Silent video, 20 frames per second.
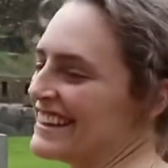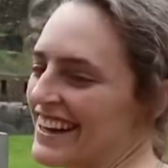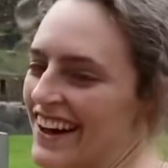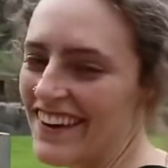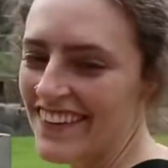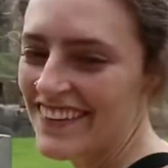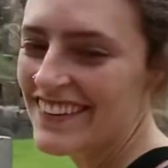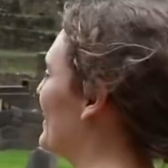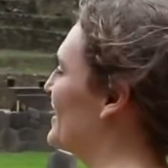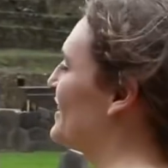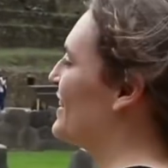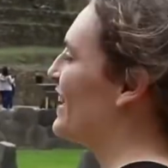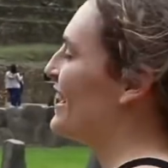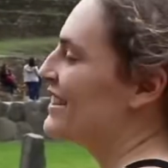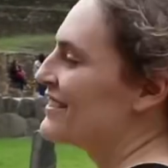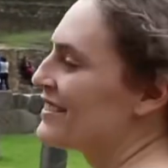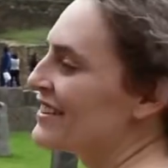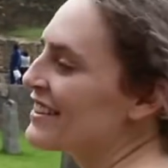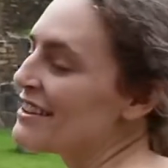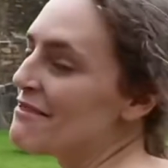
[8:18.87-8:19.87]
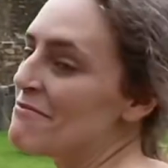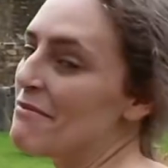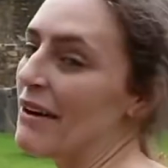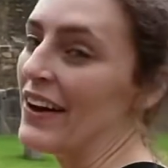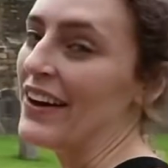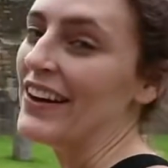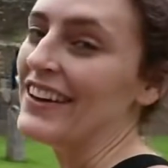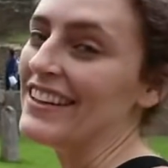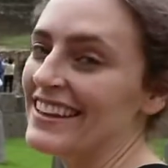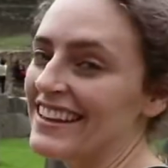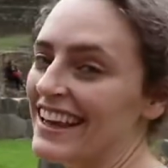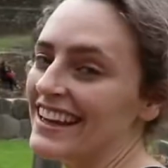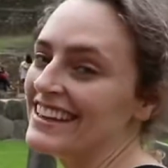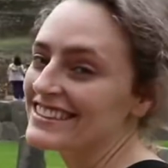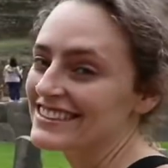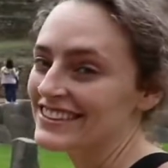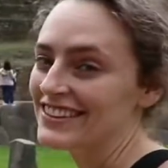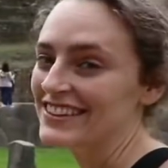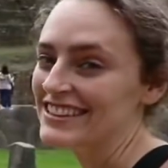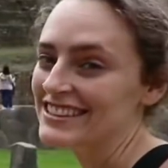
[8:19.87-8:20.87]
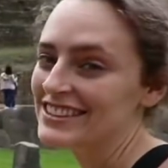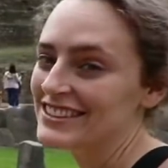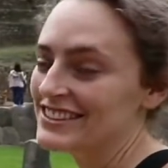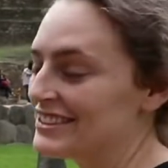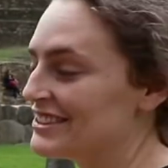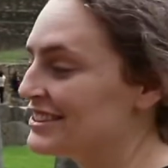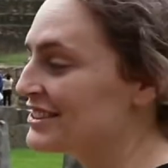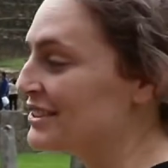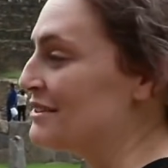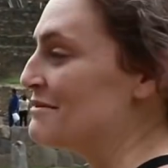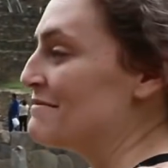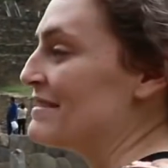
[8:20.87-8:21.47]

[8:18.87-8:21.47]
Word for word: no, they're ready for the burn that is going to ensue